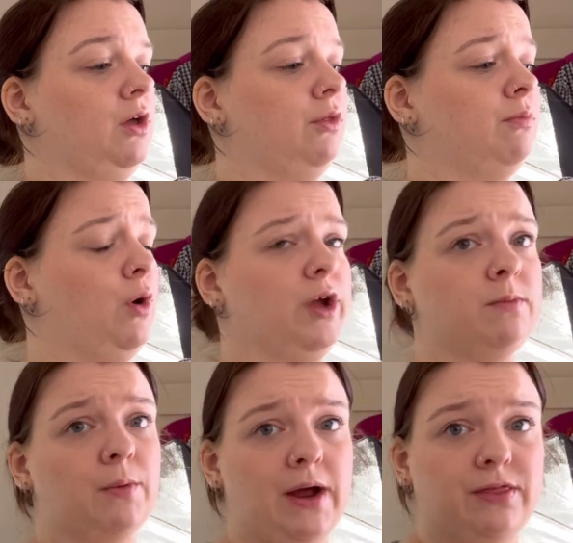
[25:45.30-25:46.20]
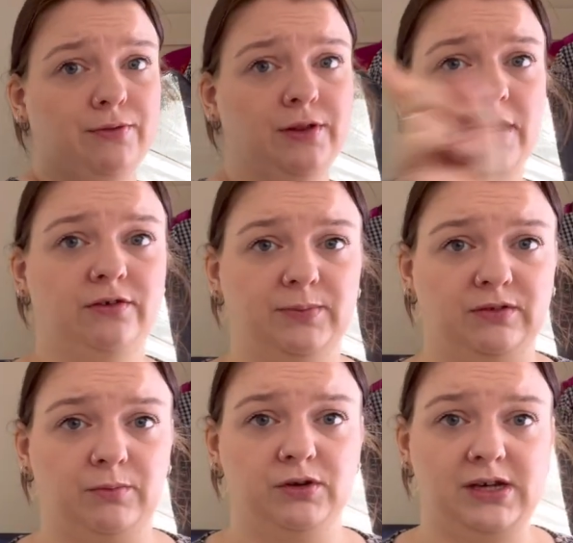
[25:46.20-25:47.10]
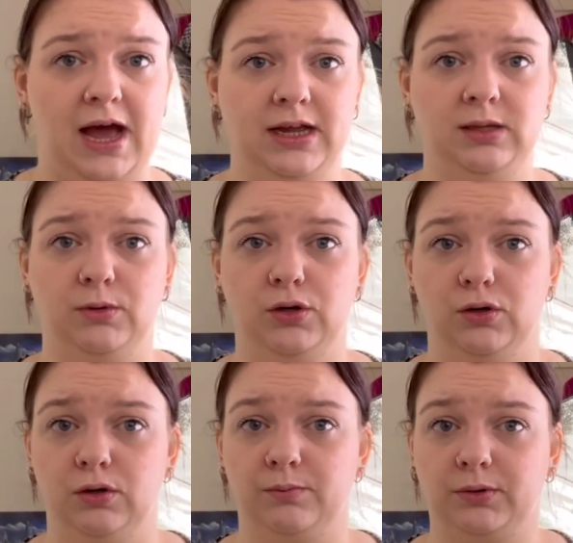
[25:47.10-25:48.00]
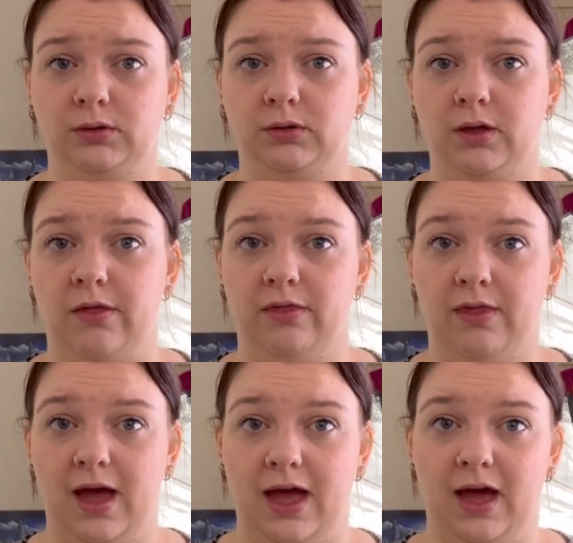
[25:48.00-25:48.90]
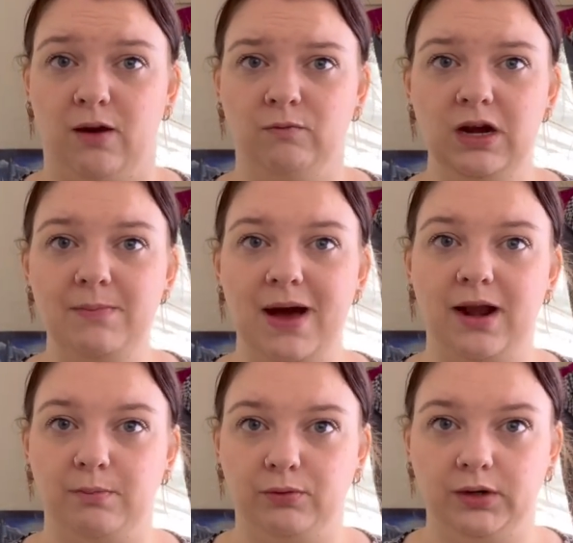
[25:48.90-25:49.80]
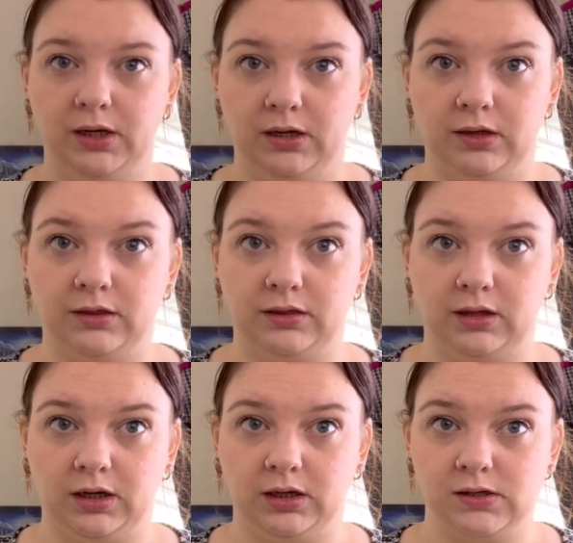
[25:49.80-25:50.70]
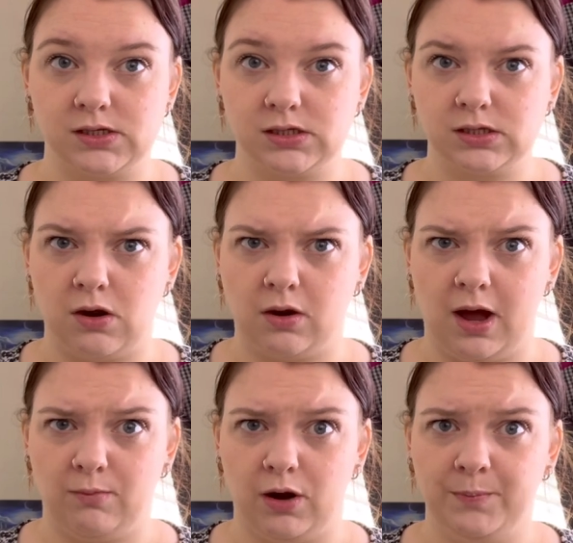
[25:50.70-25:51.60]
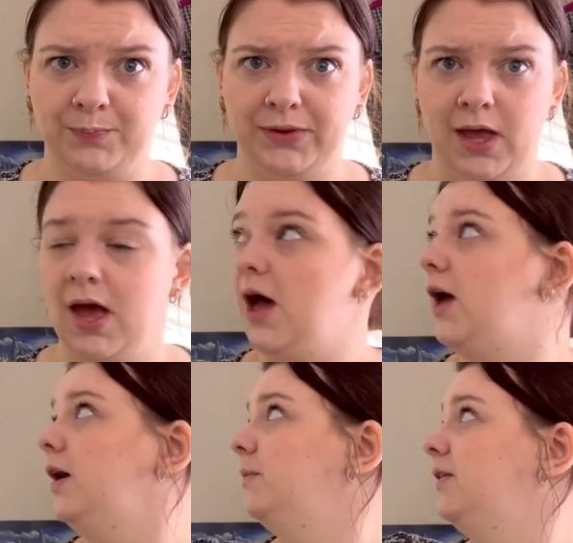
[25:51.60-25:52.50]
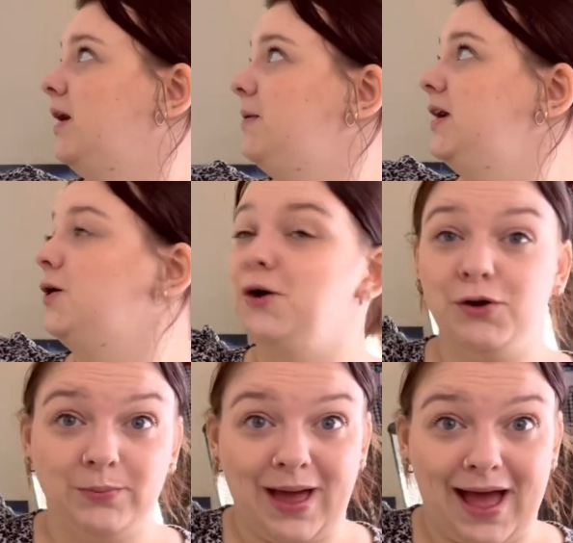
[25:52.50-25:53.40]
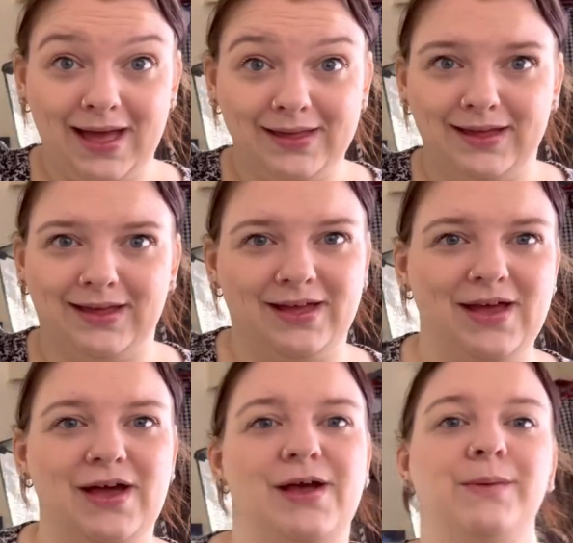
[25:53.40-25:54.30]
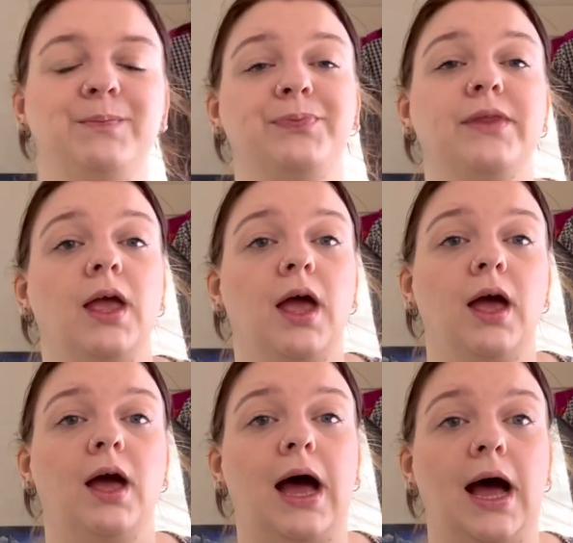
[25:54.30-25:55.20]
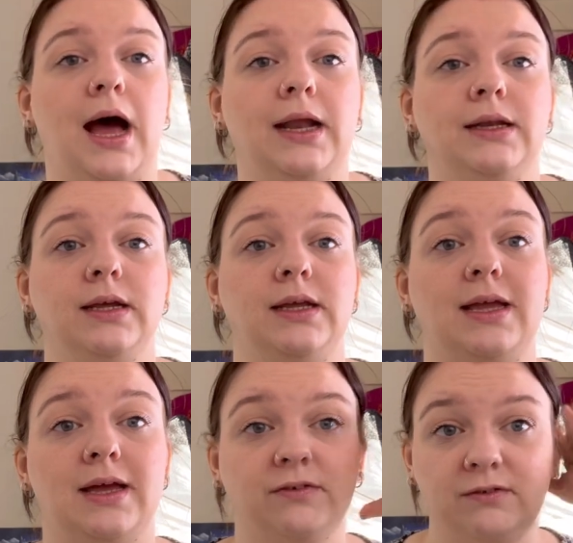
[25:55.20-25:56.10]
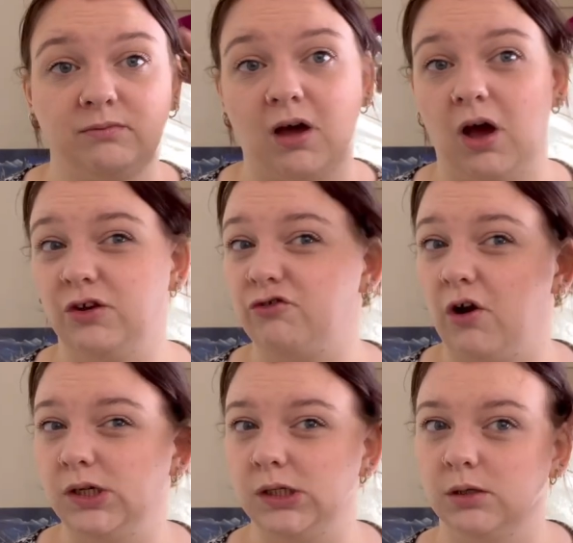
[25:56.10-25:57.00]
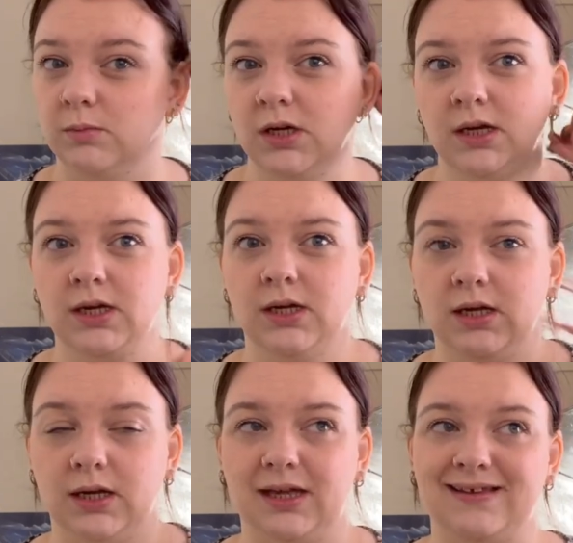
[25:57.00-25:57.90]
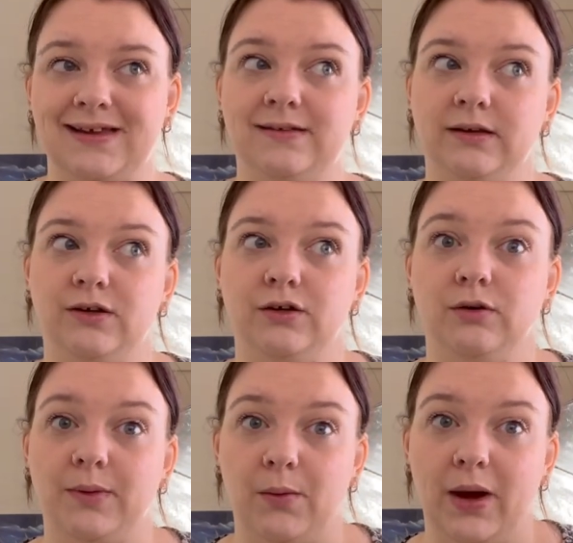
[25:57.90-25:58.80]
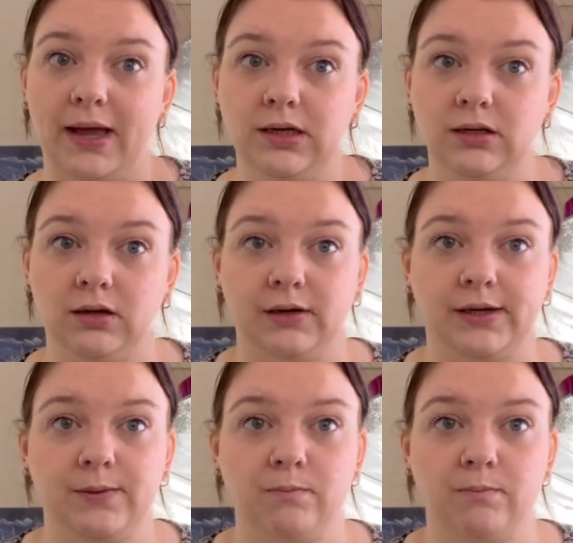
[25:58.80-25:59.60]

working my way through those because I'm just hanging them up there. I'm really bad at pointing at things on camera. Um, they're being hung up there. um, and yes, yeah, I try and do them, it's easier to do them that way, like